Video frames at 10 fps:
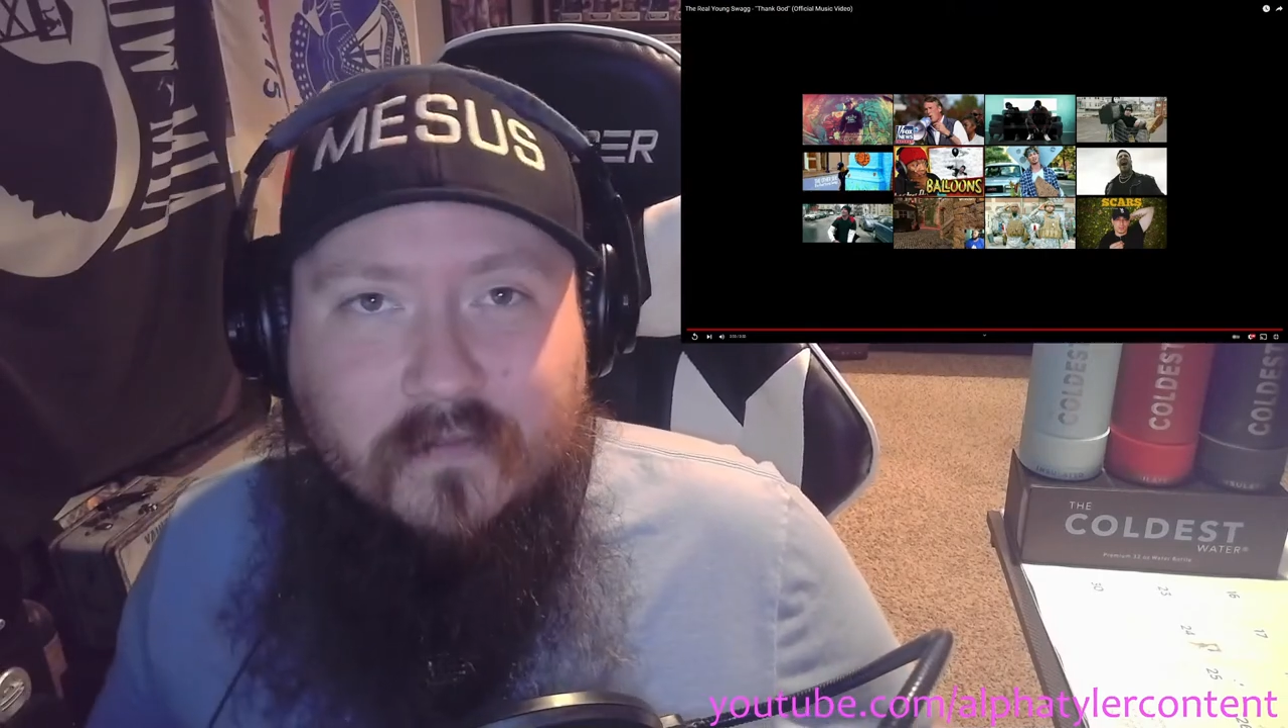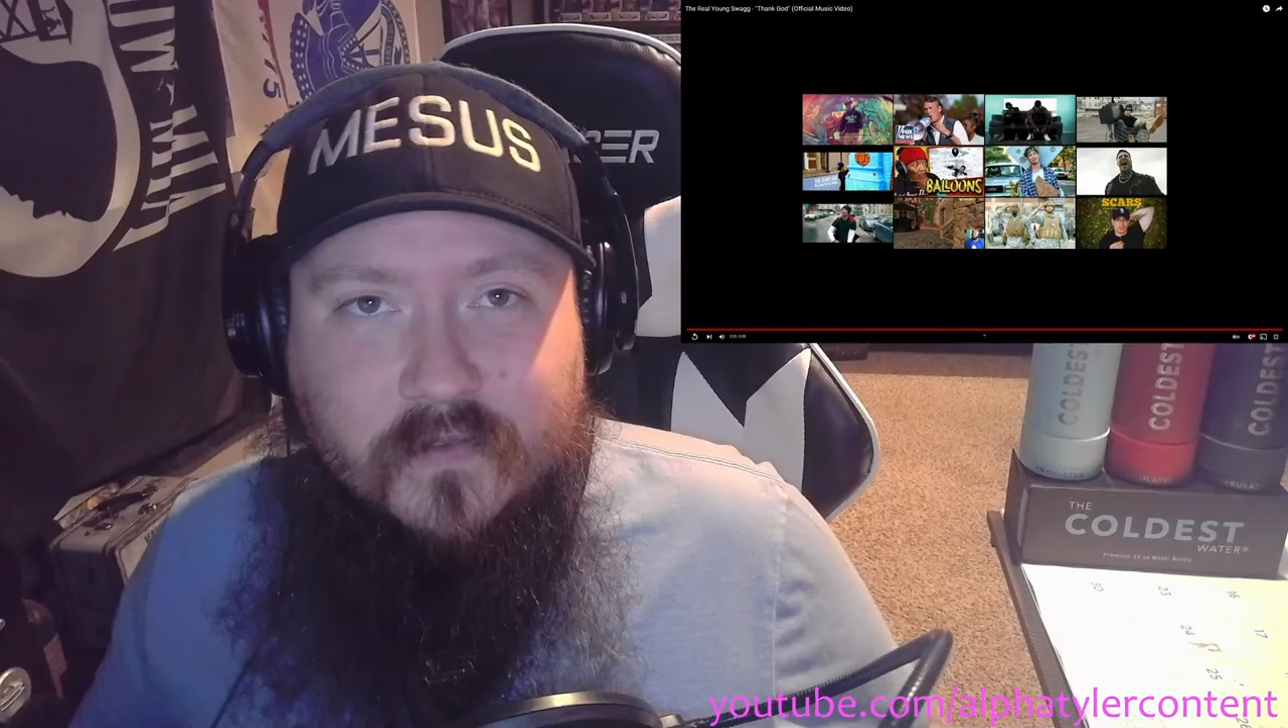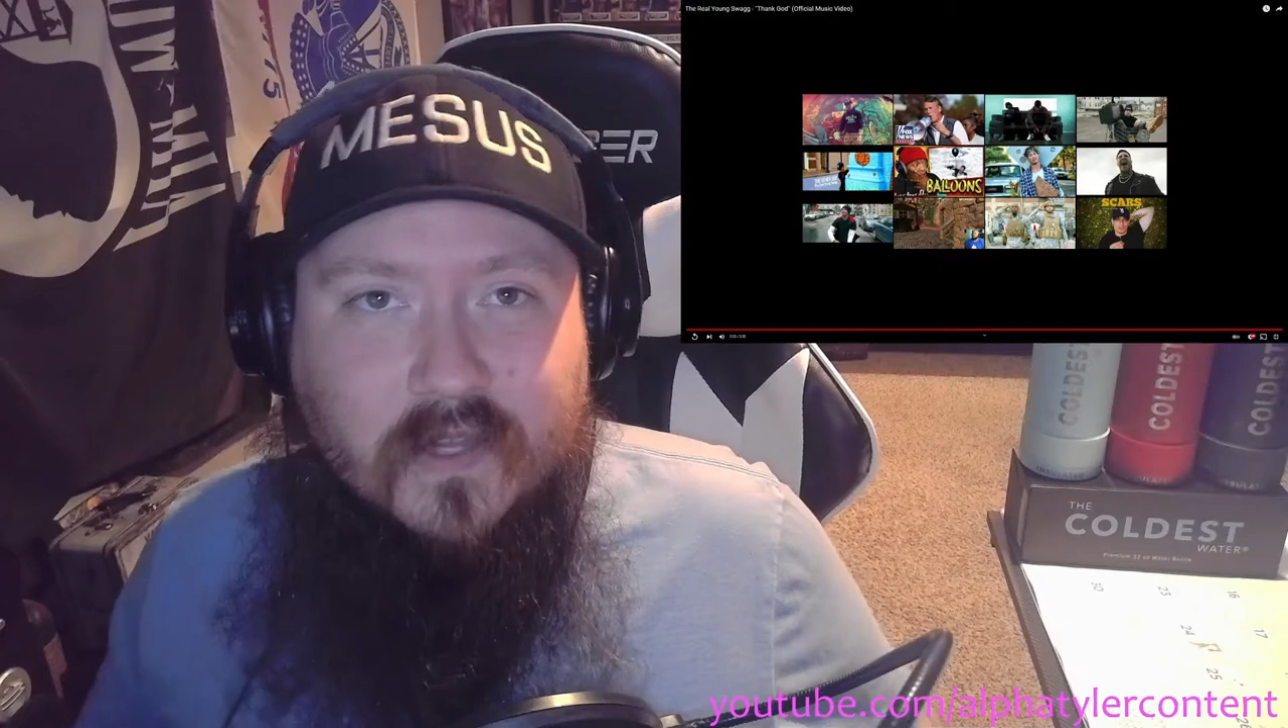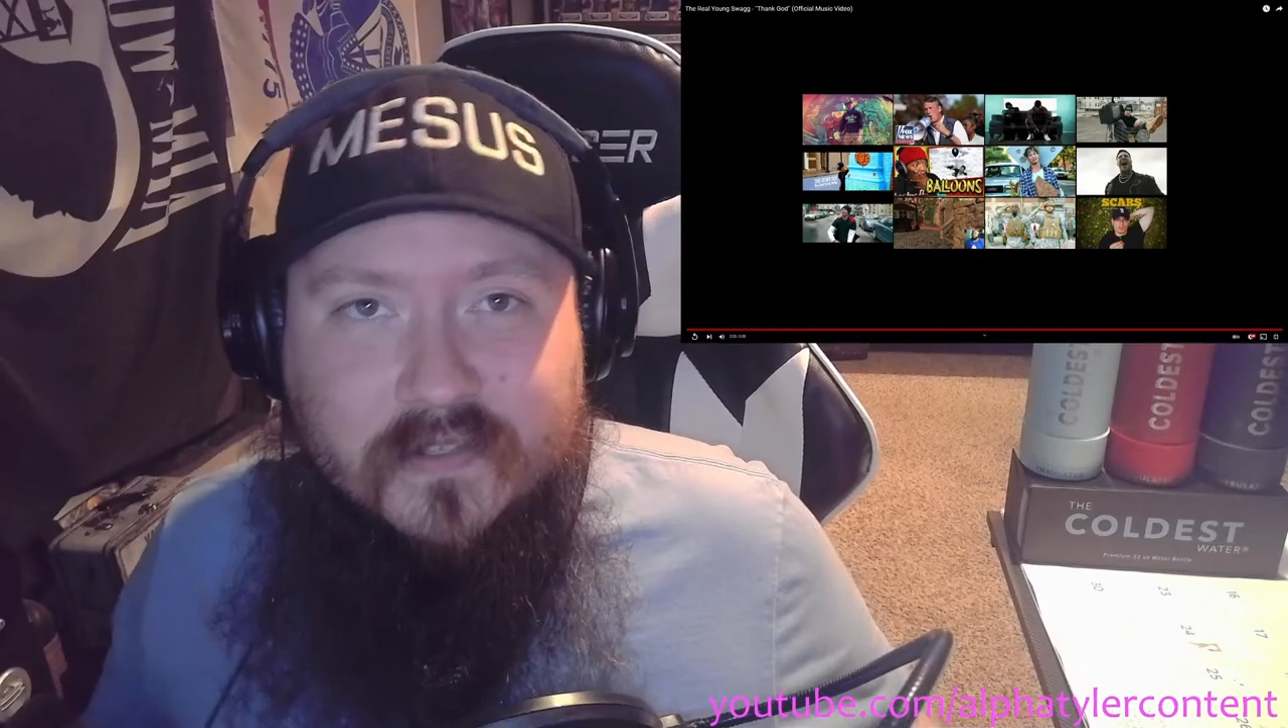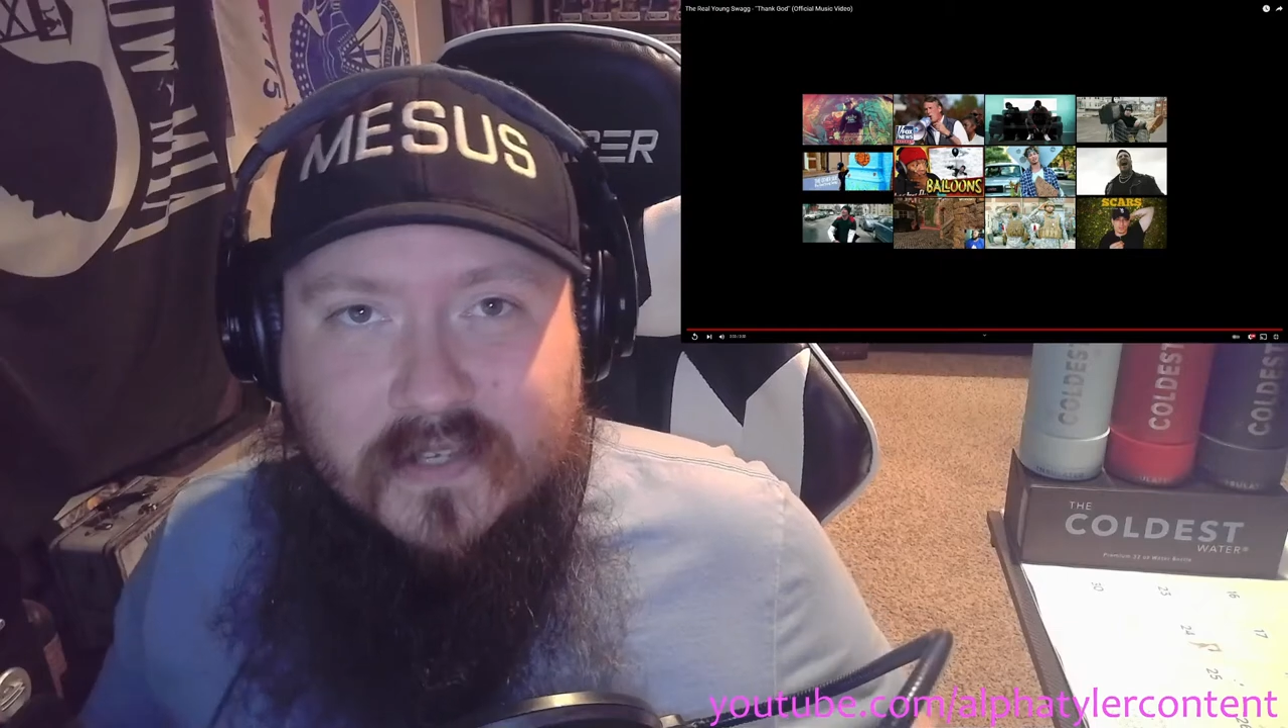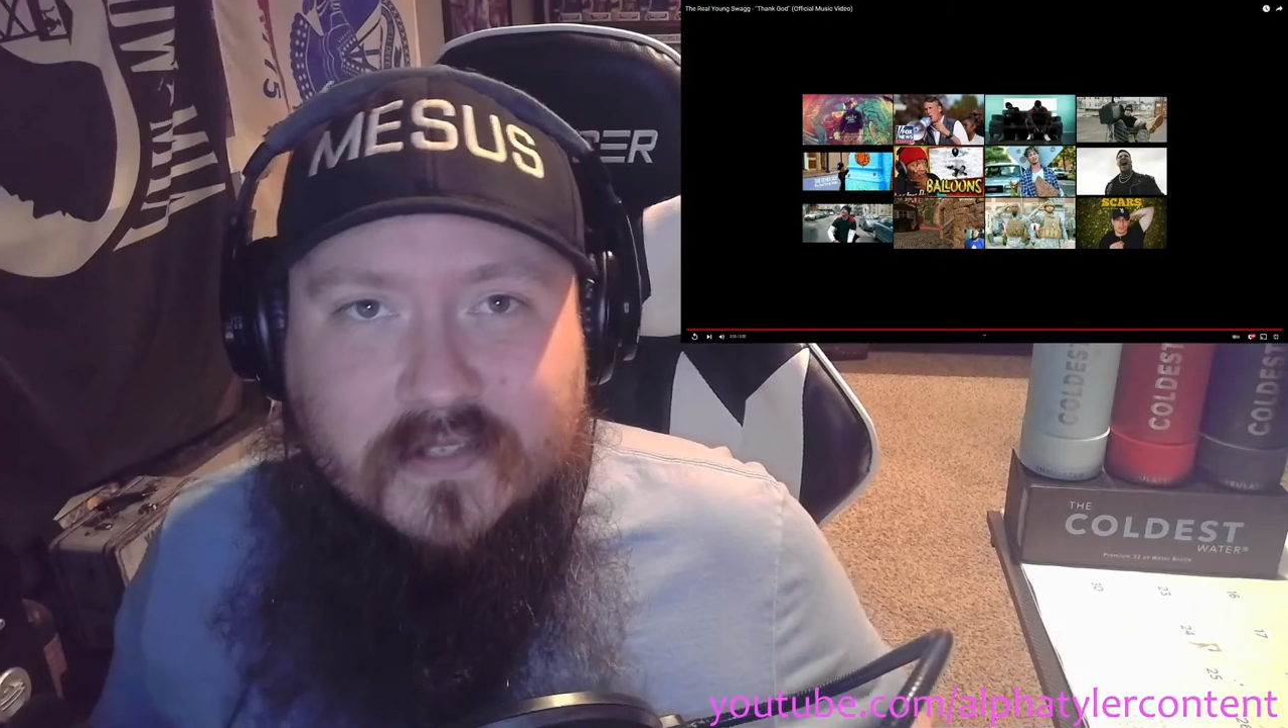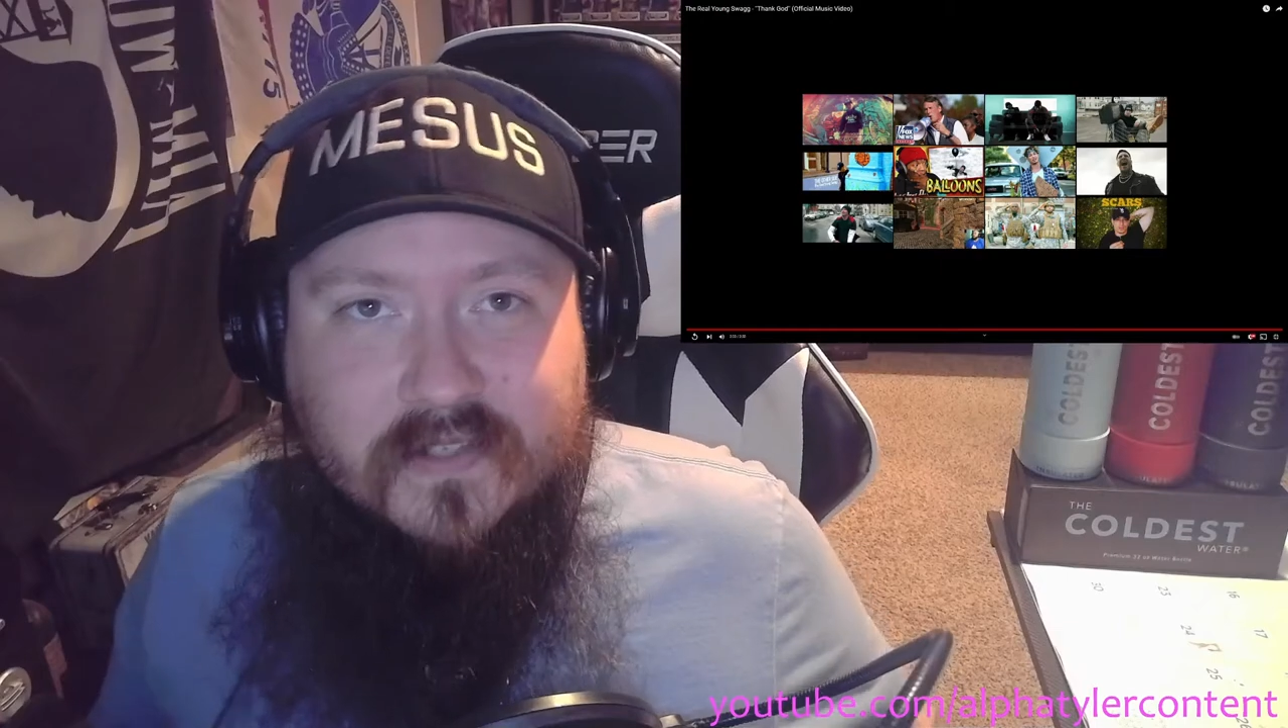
if you guys ain't